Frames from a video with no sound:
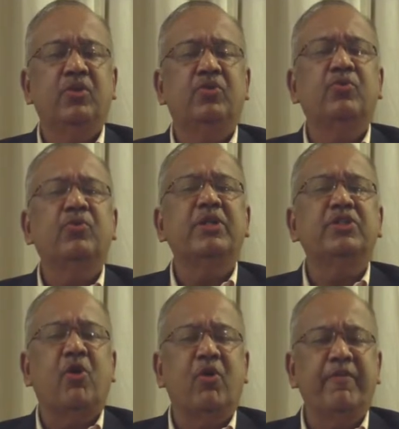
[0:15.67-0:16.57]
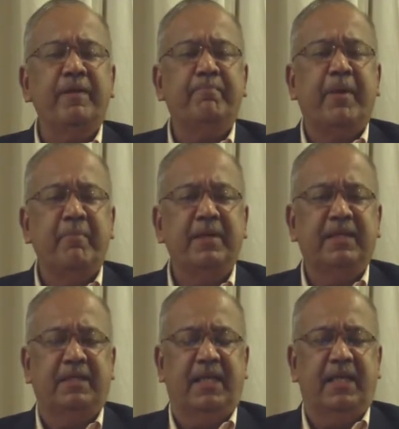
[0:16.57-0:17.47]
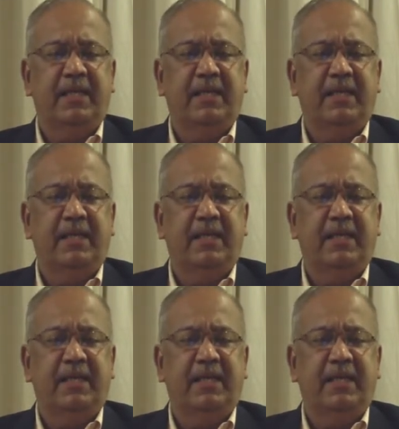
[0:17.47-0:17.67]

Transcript: to resolving permanently,